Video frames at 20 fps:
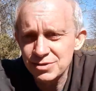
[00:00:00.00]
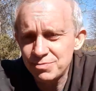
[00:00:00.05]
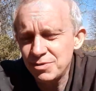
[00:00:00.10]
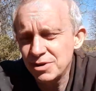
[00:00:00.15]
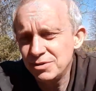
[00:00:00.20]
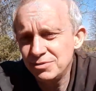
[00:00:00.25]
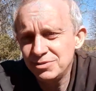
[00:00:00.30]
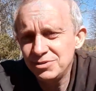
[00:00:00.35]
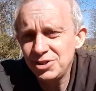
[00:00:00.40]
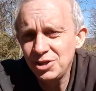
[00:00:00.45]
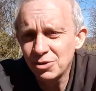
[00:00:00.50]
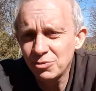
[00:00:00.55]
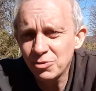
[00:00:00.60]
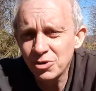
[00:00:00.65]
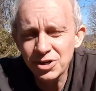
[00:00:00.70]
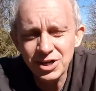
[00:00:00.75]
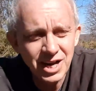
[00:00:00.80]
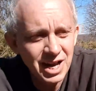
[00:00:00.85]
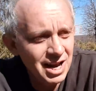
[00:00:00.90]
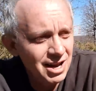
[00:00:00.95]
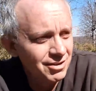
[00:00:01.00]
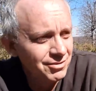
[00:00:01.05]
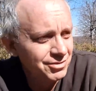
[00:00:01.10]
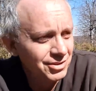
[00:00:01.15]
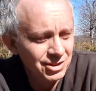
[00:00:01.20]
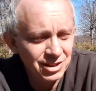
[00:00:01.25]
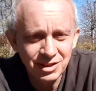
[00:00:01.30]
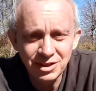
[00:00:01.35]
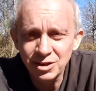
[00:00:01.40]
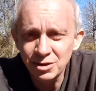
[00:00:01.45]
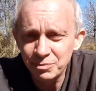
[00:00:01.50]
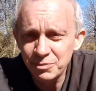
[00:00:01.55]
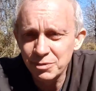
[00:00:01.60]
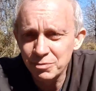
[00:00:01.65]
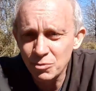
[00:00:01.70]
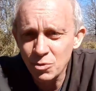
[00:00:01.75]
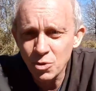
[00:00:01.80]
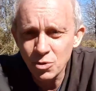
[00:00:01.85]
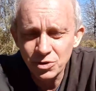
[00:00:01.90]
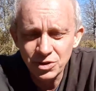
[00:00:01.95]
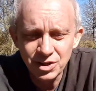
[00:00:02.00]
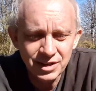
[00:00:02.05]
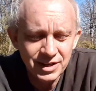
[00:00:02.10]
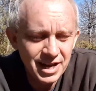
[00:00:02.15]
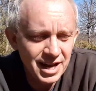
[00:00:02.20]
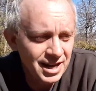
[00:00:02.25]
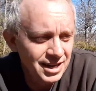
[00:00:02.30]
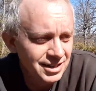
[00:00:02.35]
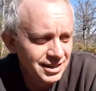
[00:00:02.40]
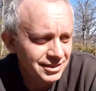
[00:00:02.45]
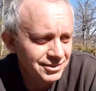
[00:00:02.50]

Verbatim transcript: but you know, we're going to have a little bit more than that.